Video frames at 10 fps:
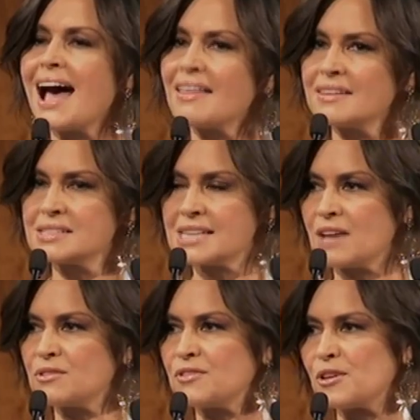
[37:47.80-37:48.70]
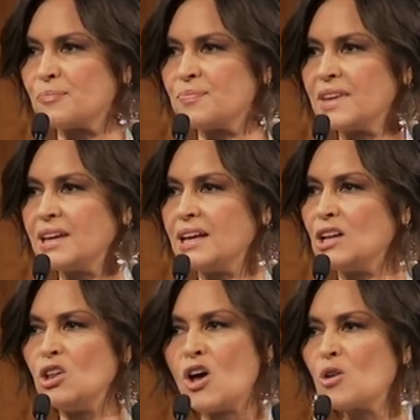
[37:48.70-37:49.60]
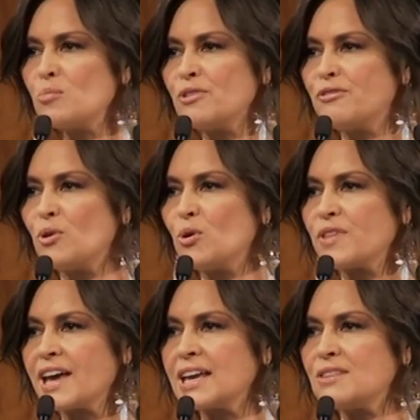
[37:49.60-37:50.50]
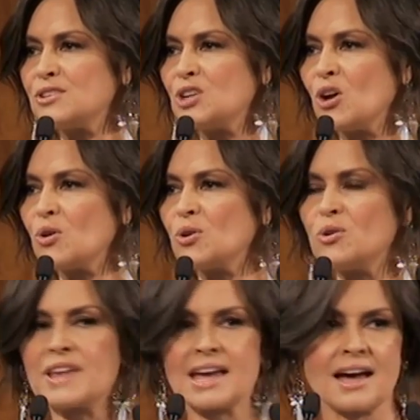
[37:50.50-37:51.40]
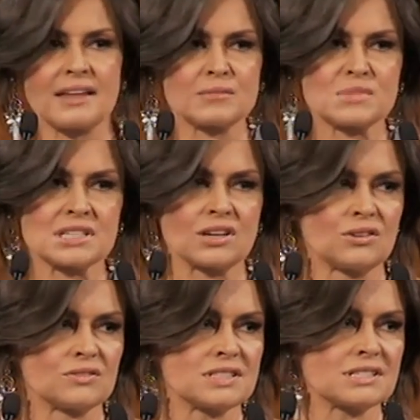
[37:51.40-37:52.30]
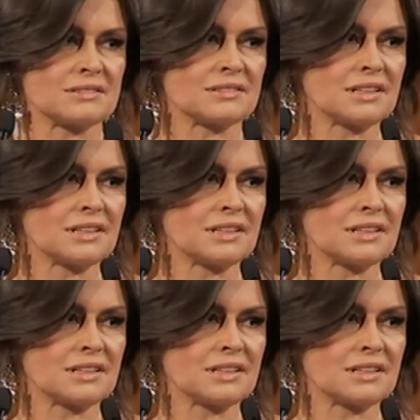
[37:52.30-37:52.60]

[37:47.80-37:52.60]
others have of them, long before they even know who they are themselves.